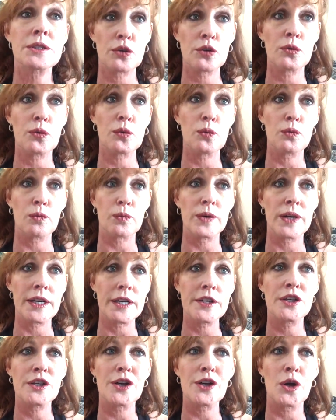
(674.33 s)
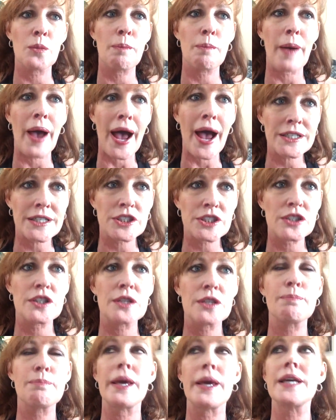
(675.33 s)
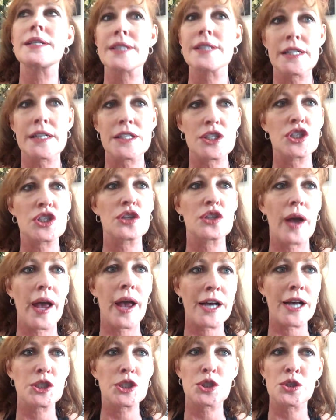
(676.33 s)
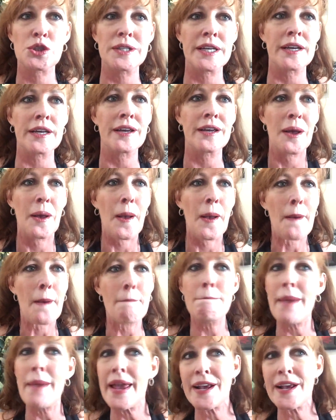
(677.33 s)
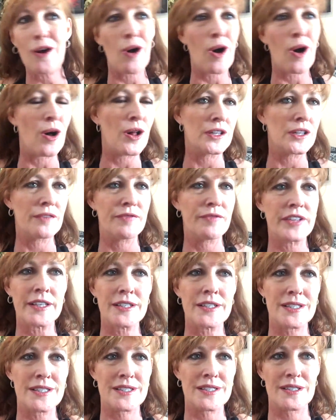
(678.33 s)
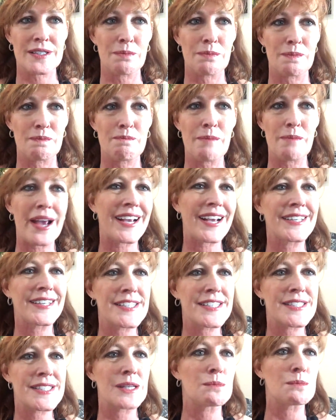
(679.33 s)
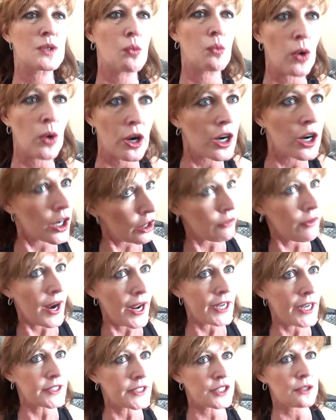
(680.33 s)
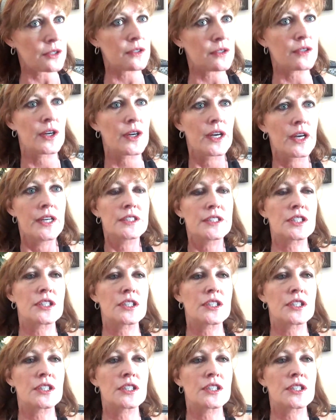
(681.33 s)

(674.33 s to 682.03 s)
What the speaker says: Because you need to go back to the basics to actually make all of these mechanisms work, right? You've